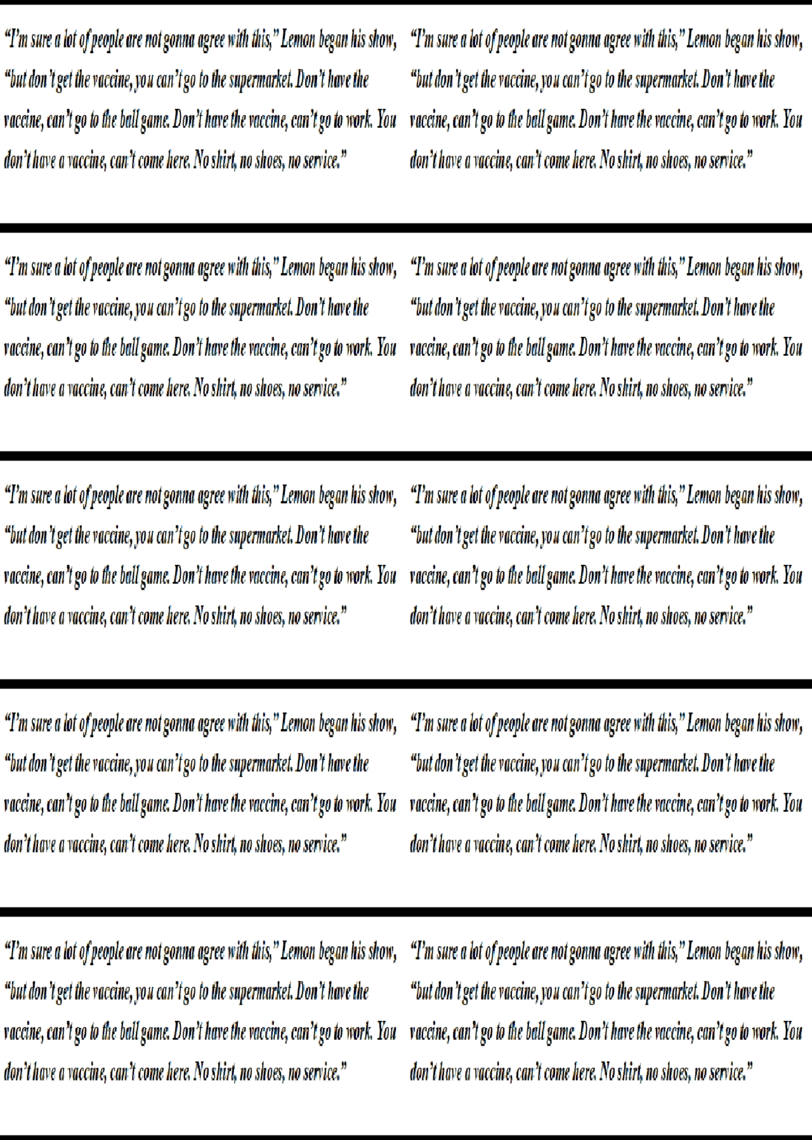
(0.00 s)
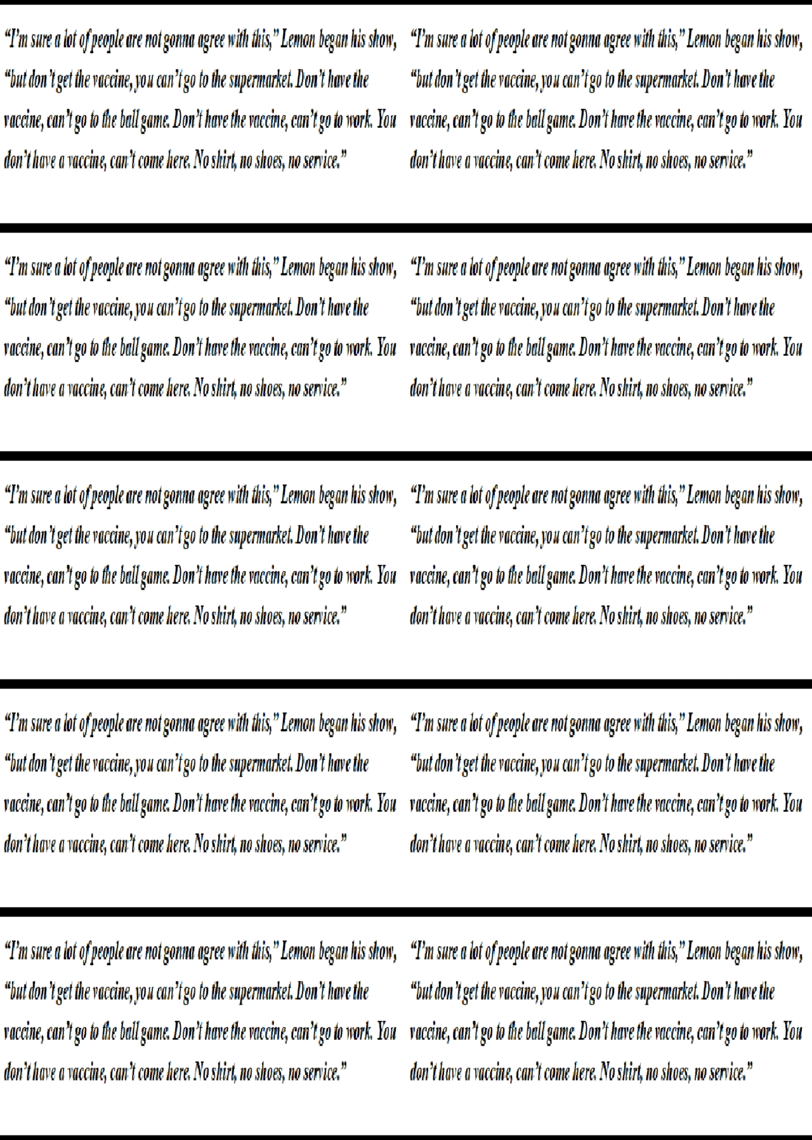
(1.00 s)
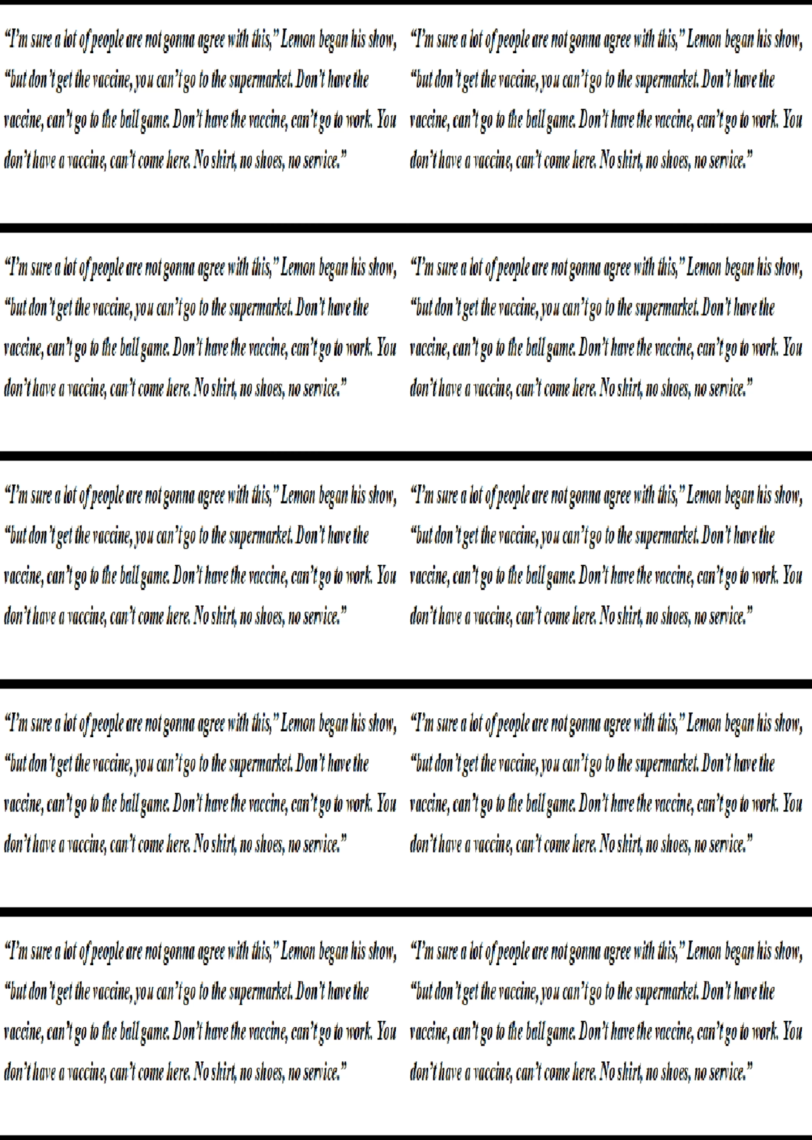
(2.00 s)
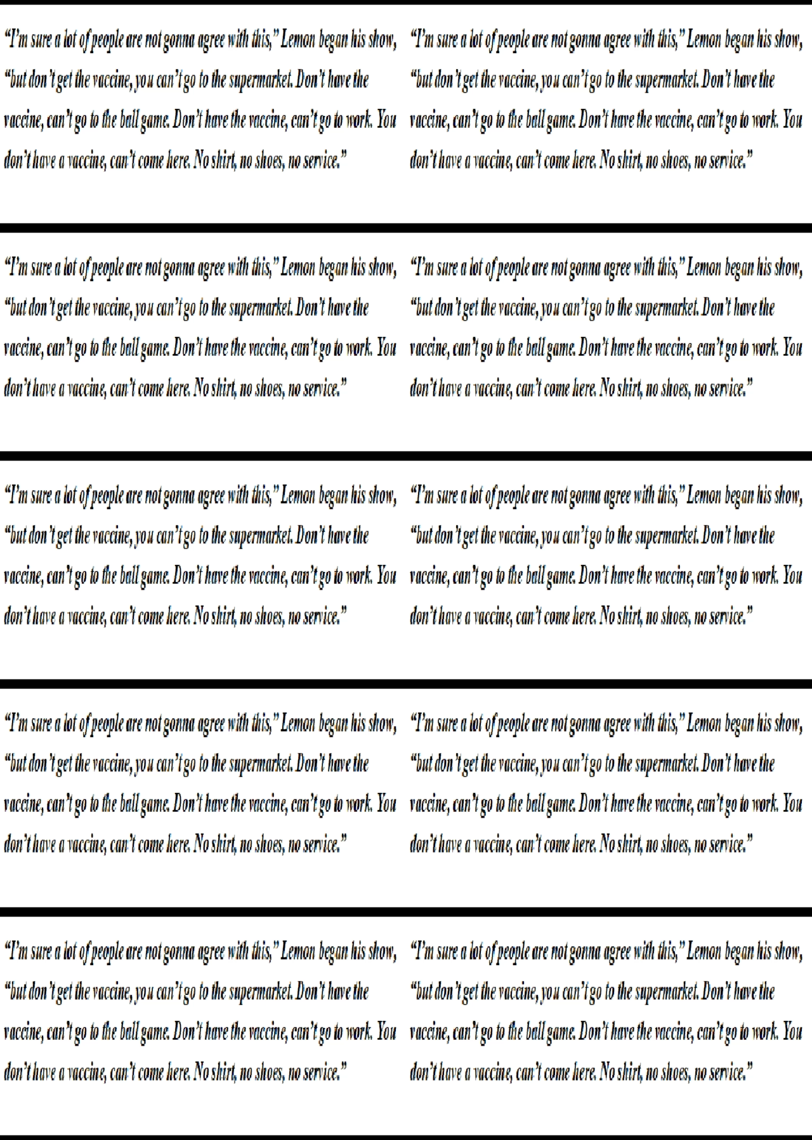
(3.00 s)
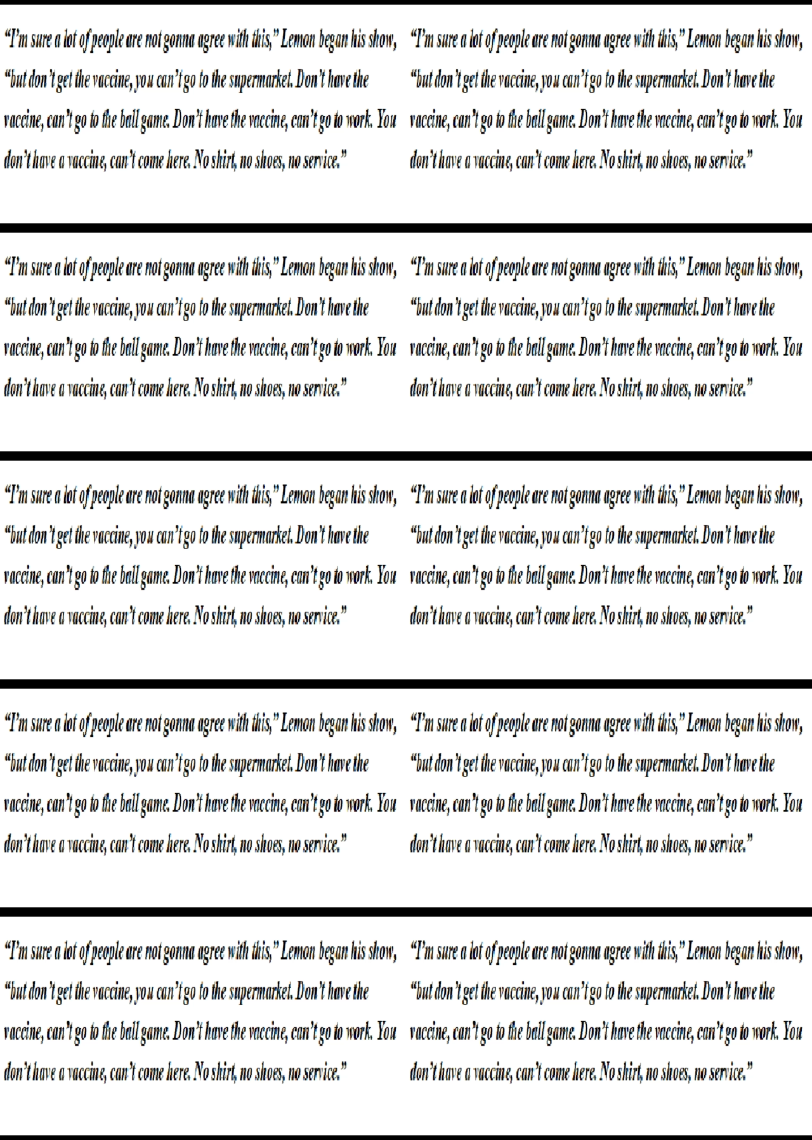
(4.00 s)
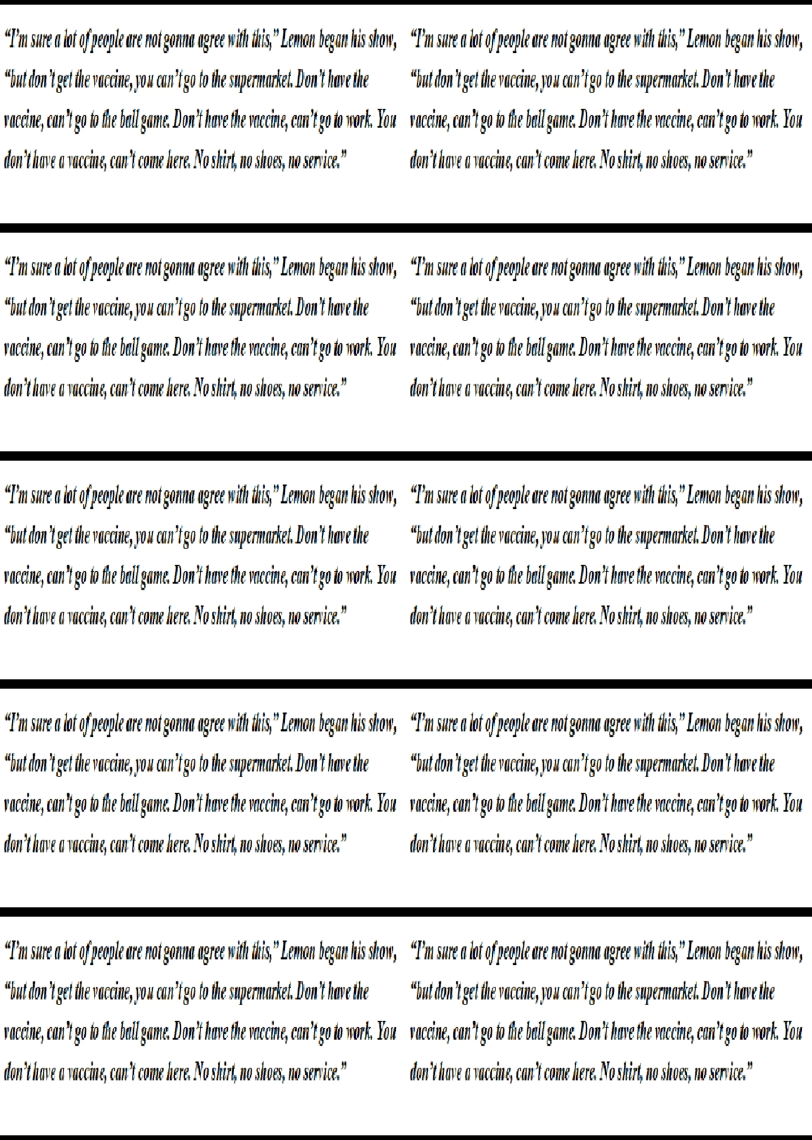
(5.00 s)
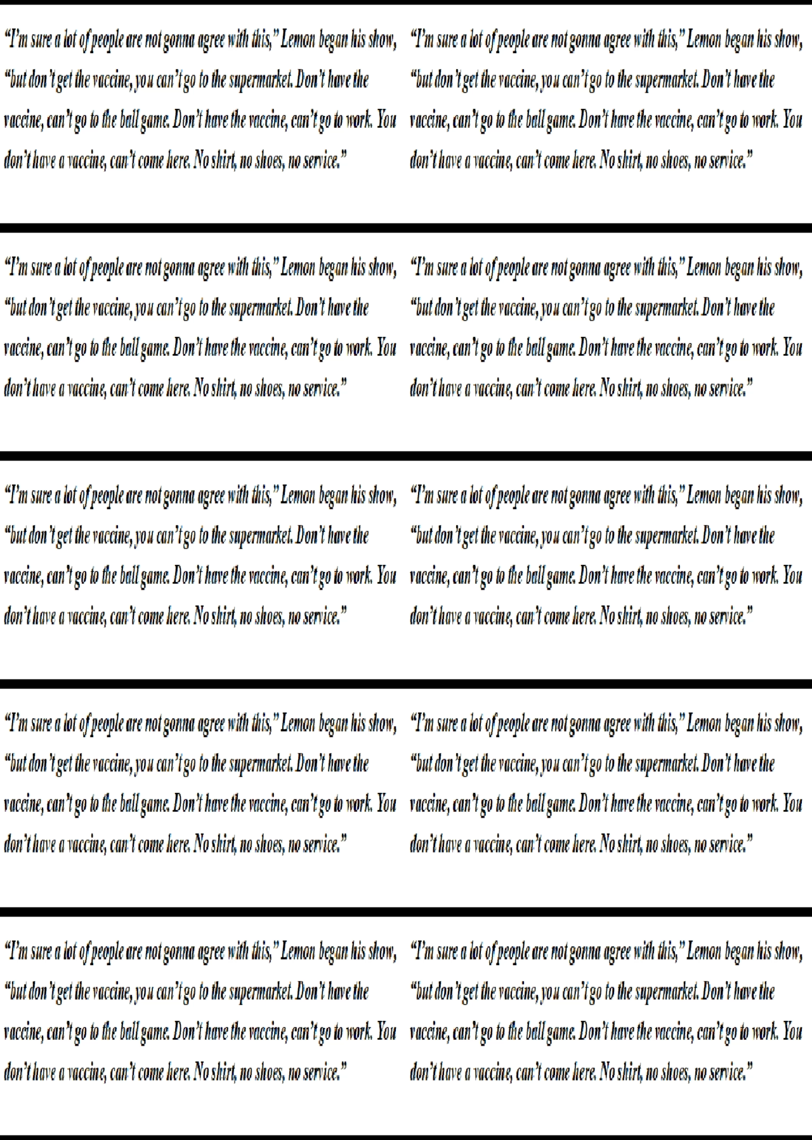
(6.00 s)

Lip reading: No face is visible, so there are no lips to read.